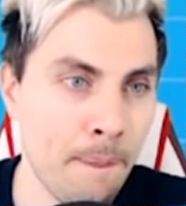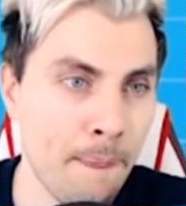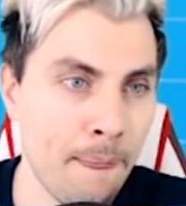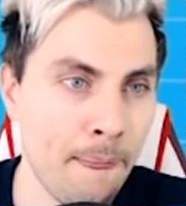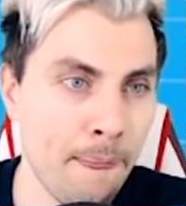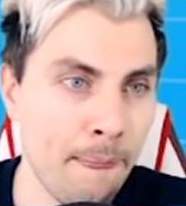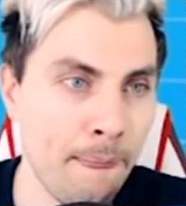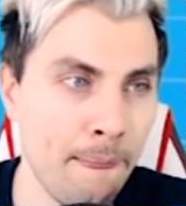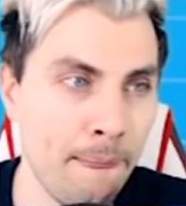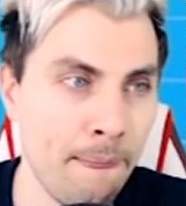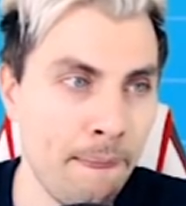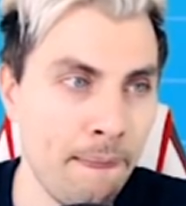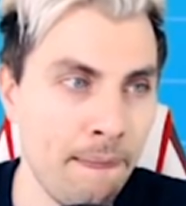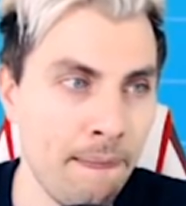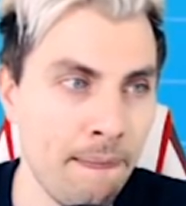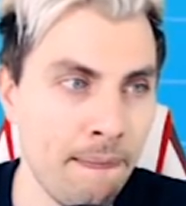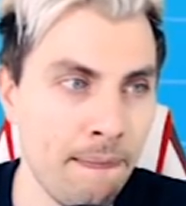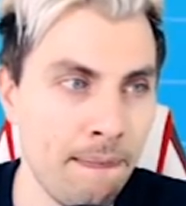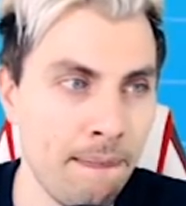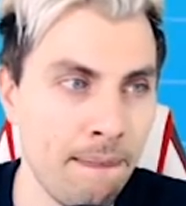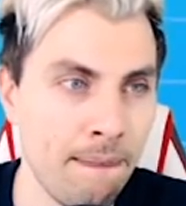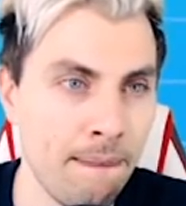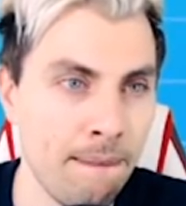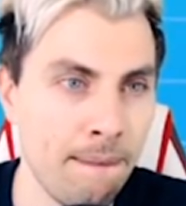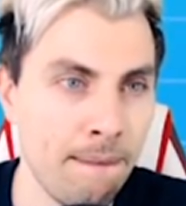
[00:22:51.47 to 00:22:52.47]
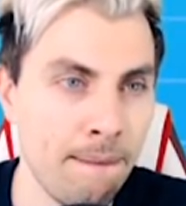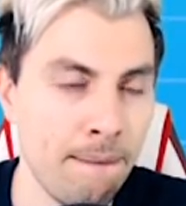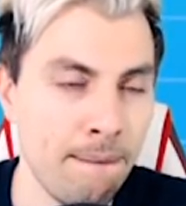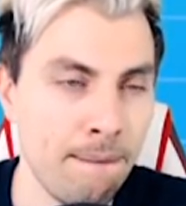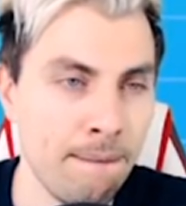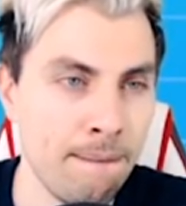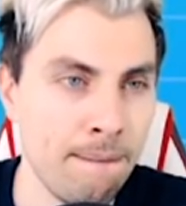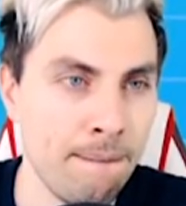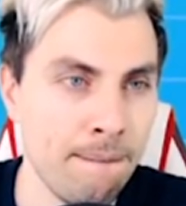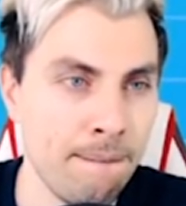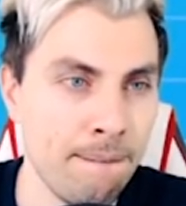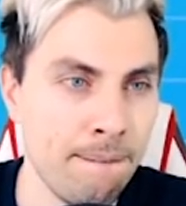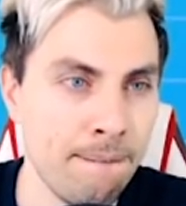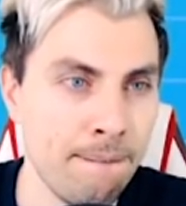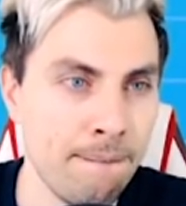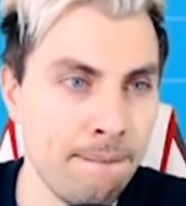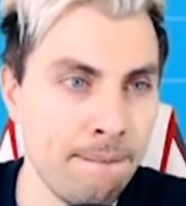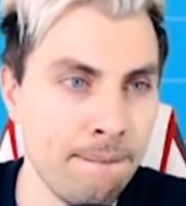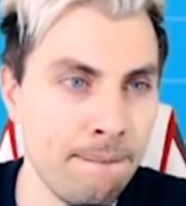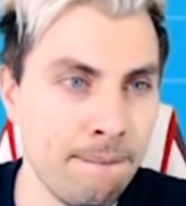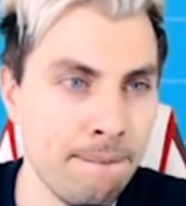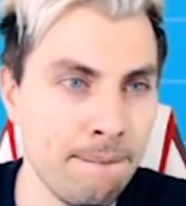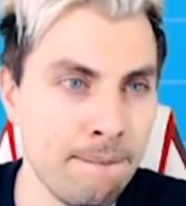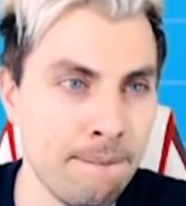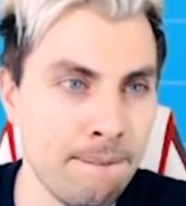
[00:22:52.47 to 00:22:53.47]

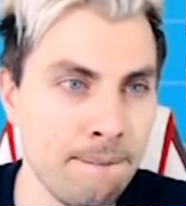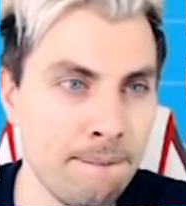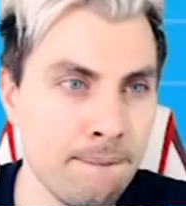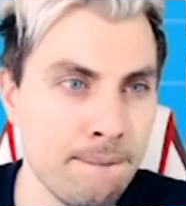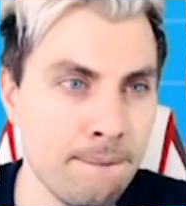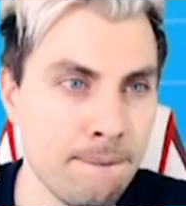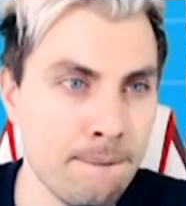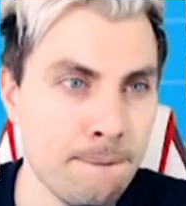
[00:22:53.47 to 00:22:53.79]
Nobody speaks.